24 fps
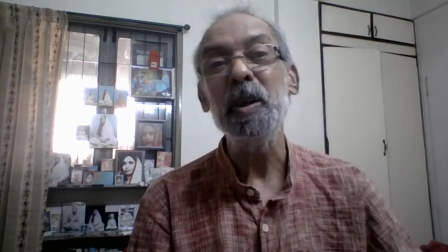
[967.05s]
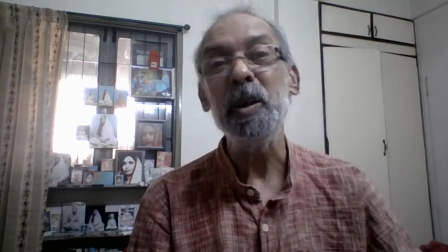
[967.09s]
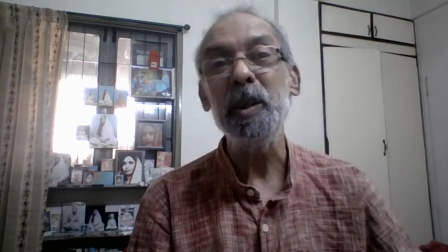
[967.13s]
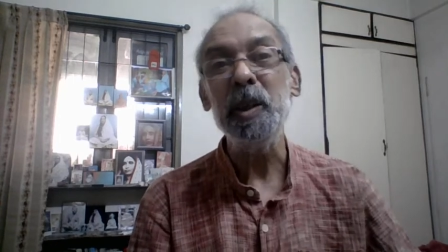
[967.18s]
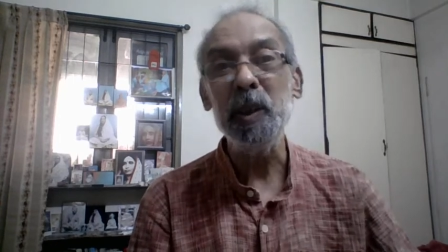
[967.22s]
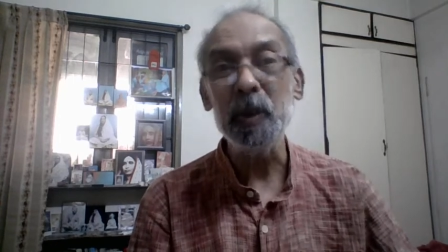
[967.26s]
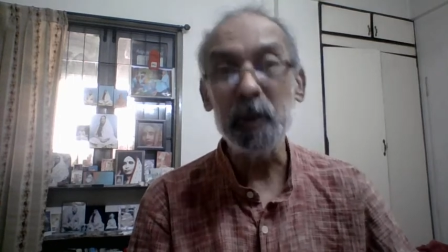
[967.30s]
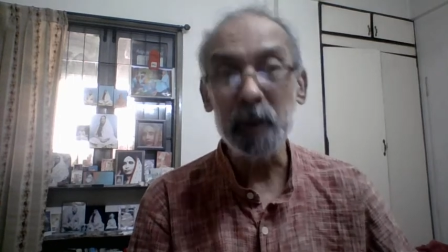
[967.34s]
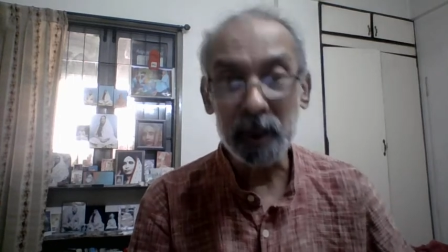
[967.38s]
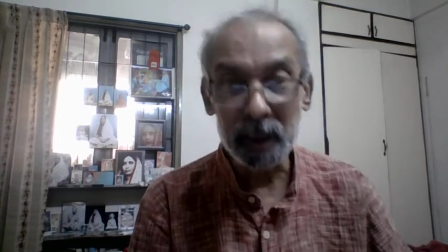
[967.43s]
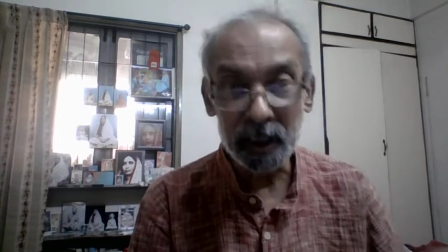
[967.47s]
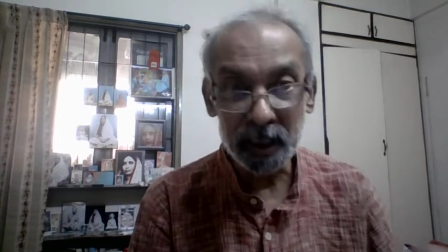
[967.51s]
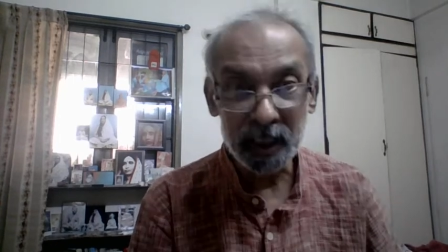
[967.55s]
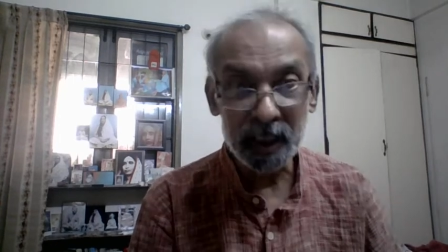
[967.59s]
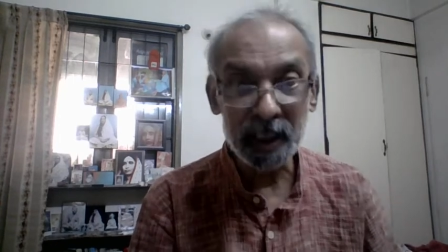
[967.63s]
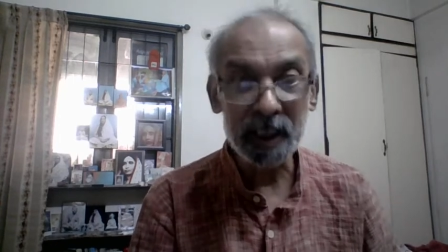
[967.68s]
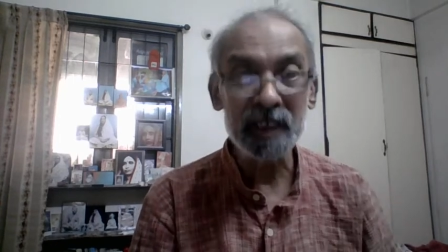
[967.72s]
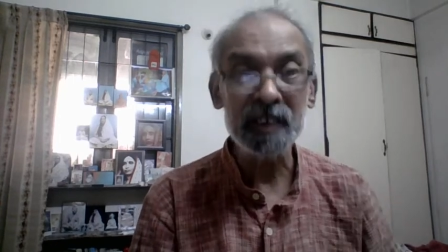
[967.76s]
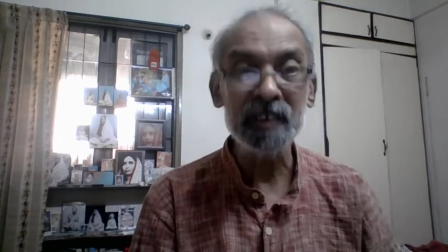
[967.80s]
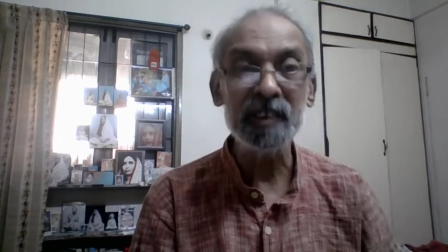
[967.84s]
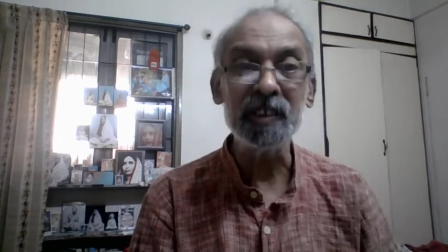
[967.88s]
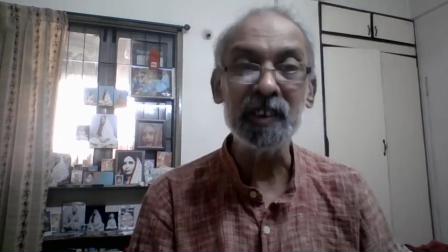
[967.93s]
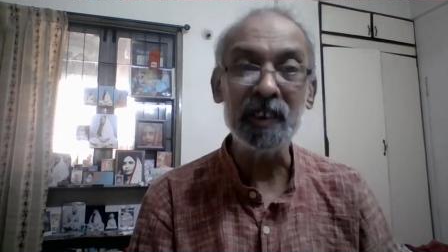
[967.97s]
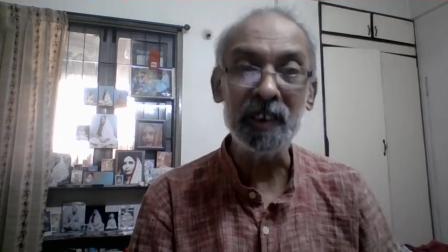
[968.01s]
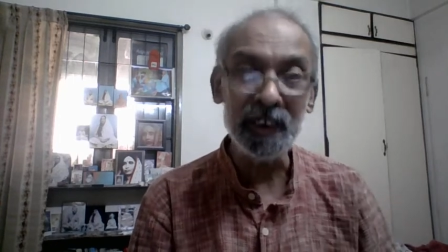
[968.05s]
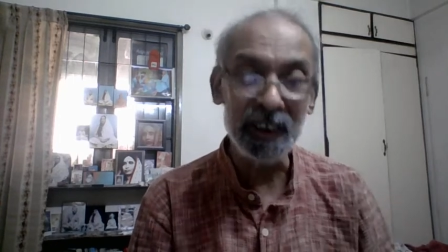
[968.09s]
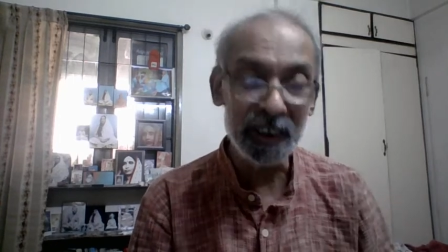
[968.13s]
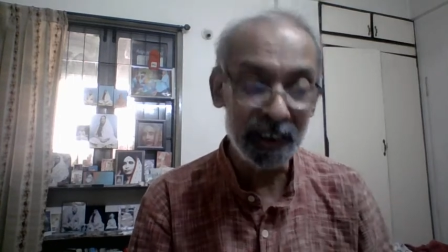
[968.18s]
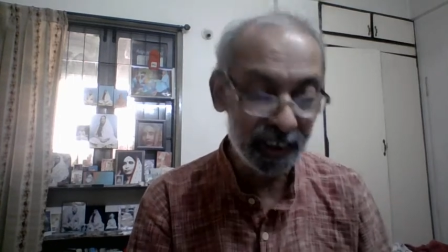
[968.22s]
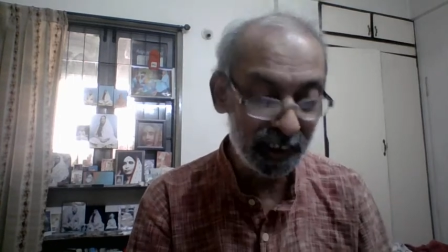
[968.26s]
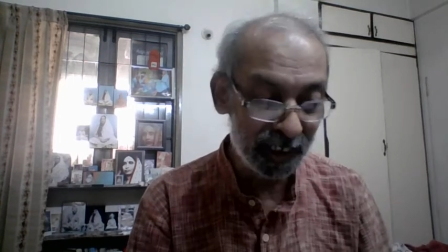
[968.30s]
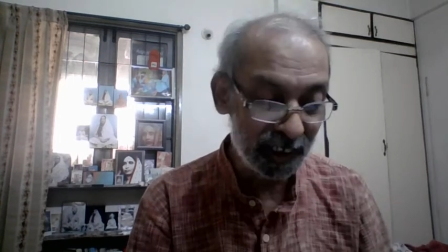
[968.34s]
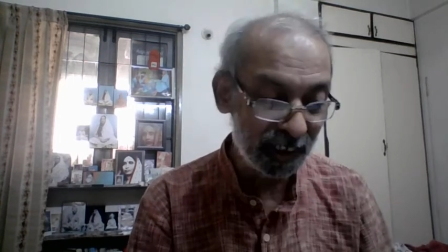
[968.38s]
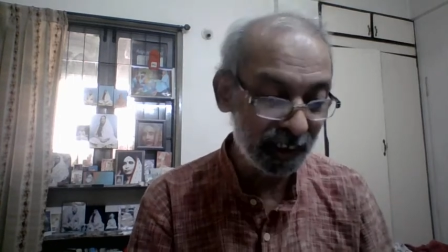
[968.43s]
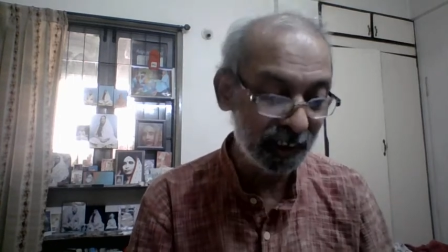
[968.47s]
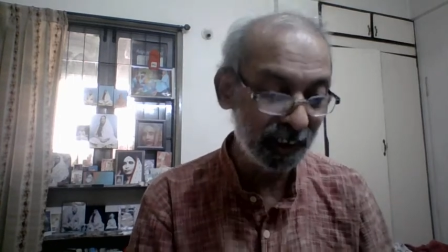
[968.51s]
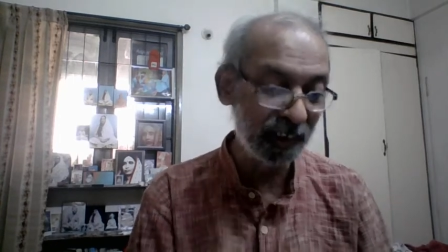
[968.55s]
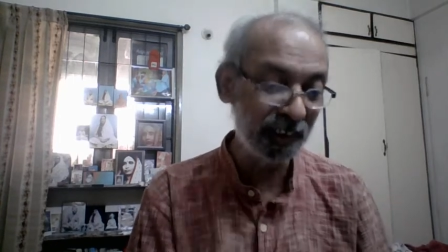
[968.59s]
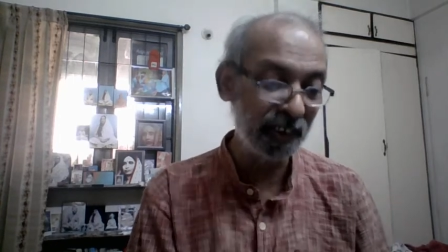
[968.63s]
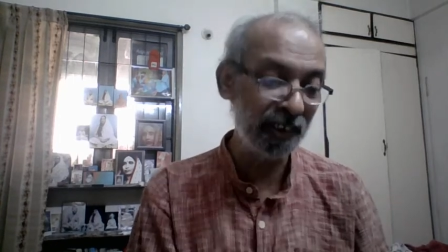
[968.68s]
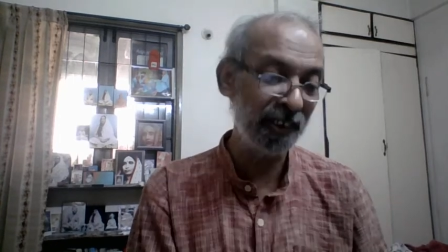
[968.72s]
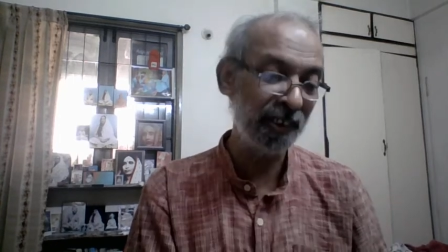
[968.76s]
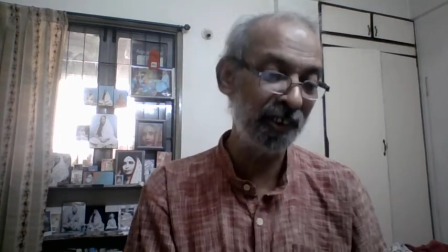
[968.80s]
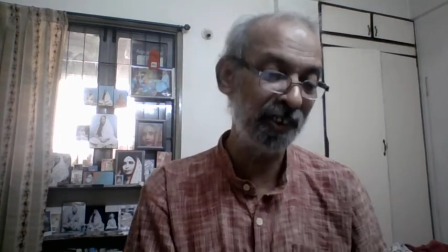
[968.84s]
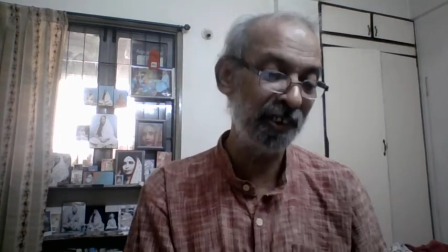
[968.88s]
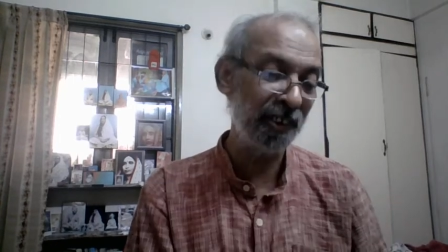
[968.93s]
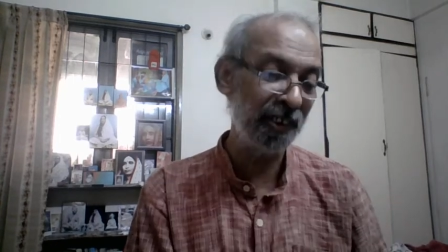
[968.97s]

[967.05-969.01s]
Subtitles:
during last 3 years,